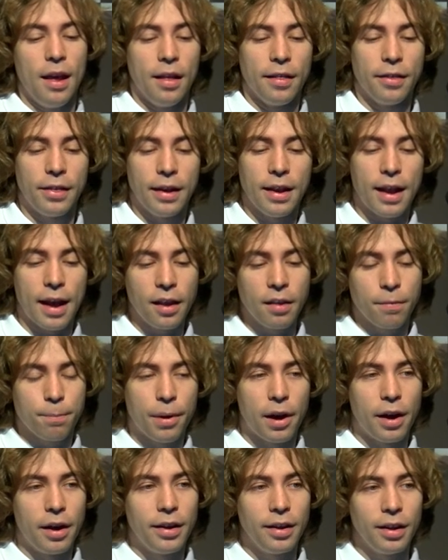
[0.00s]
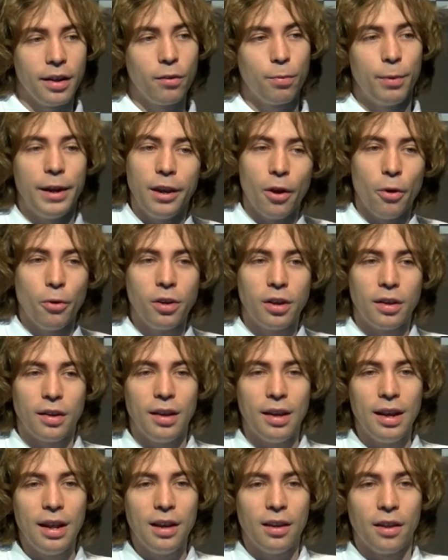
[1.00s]
The nice part is we don't
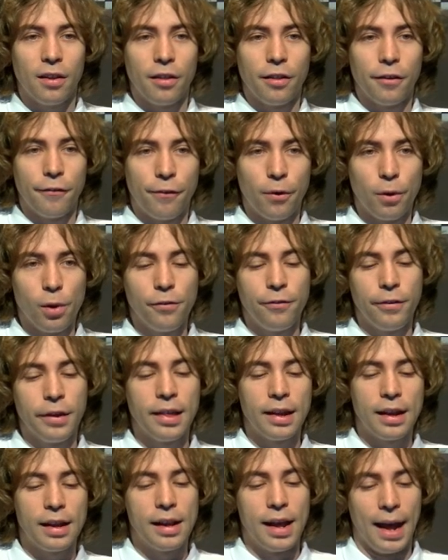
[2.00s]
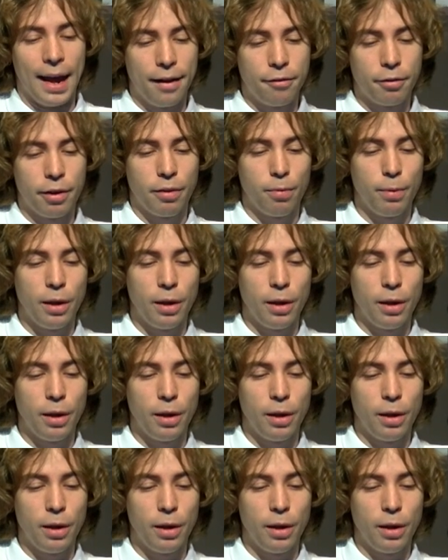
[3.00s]
need the full physical address.